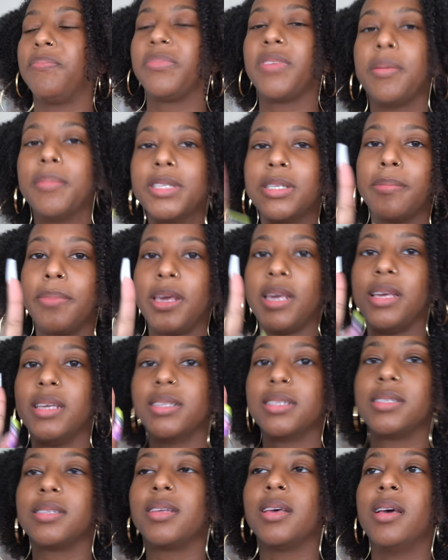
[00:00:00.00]
Give me some
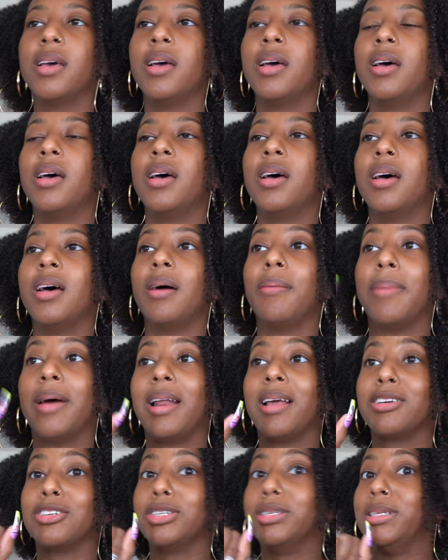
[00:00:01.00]
peace. I might
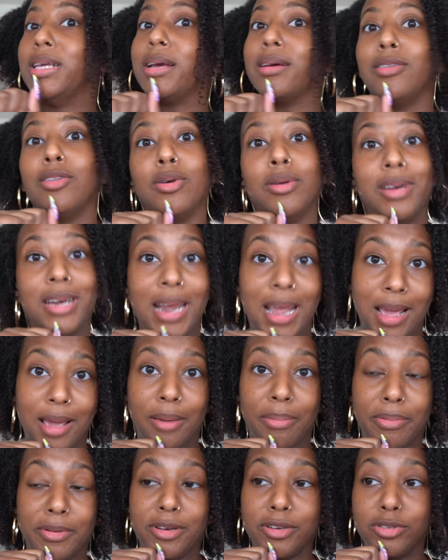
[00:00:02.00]
actually take a little
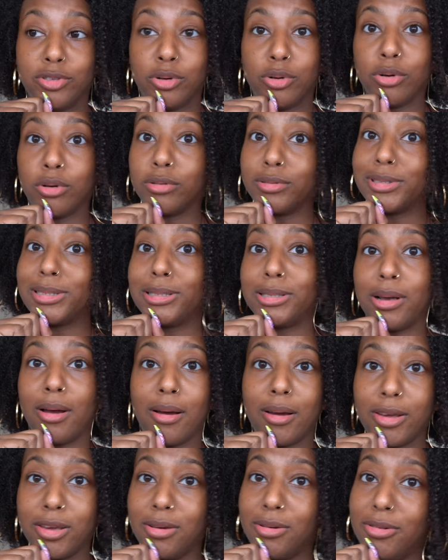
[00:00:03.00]
nap because your girl's
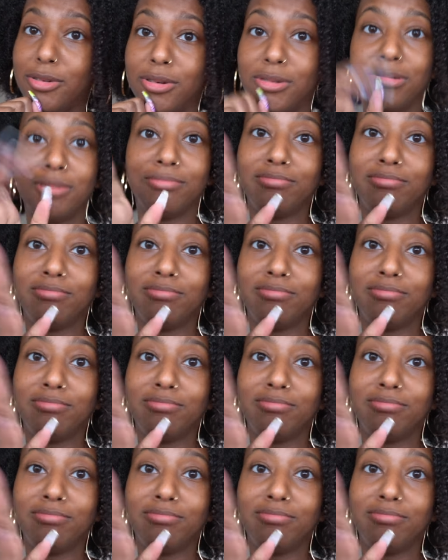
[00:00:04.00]
tired.